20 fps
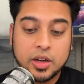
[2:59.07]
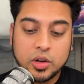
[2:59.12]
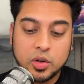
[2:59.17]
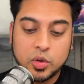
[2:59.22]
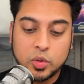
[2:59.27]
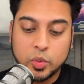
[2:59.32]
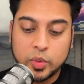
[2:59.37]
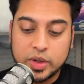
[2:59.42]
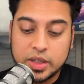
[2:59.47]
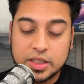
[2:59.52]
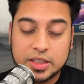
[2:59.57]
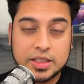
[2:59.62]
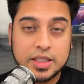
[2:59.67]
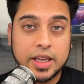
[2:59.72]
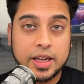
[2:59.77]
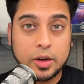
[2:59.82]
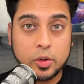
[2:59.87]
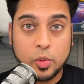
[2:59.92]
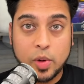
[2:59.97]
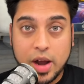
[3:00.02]
who wins
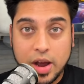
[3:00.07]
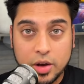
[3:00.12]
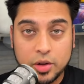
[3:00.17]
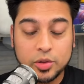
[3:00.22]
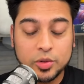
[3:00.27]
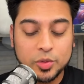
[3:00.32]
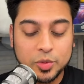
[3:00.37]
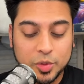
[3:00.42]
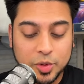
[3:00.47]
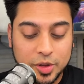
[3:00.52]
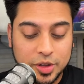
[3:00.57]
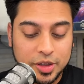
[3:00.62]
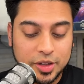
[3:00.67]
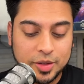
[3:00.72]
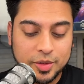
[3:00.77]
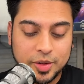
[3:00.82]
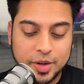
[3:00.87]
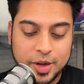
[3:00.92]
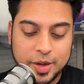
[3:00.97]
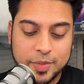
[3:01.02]
like round one,
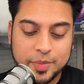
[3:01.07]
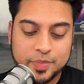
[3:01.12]
right?